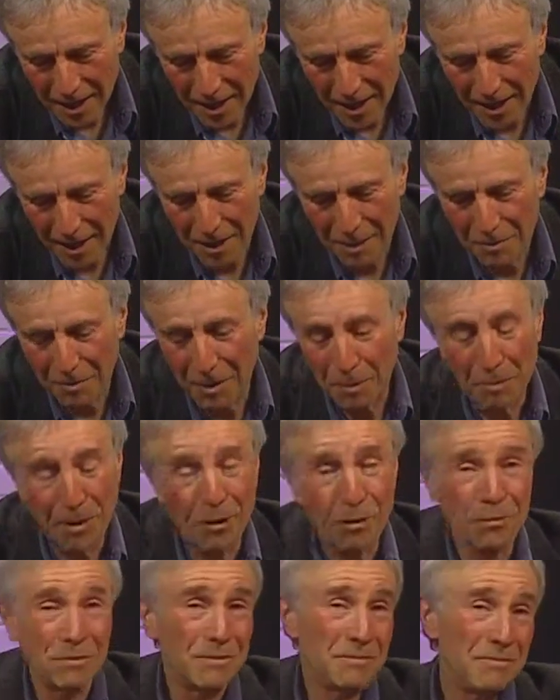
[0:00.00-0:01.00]
um,
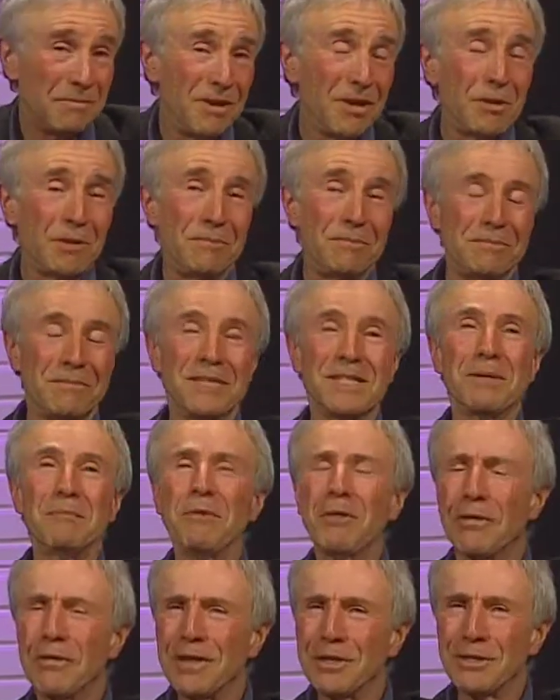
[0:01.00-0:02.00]
about you know some of
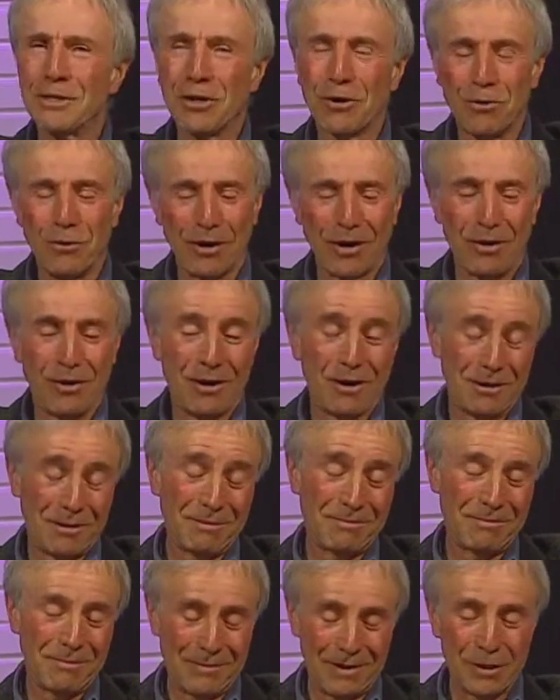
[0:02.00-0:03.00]
the things that are going on
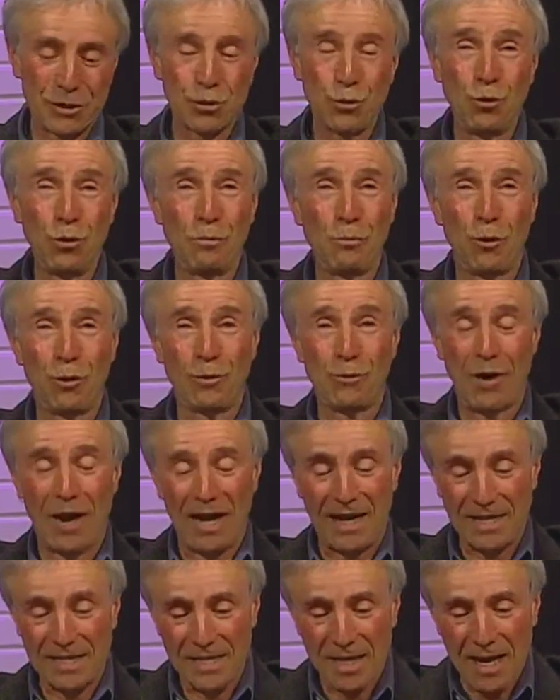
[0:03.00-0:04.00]
school board
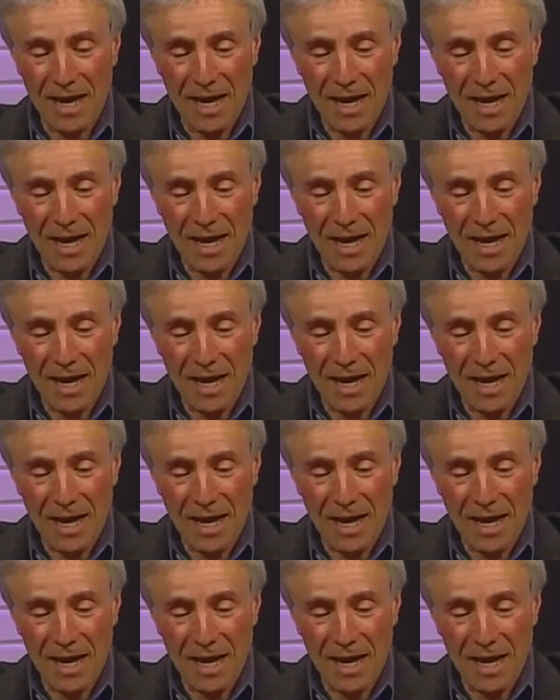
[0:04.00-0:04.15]
wise.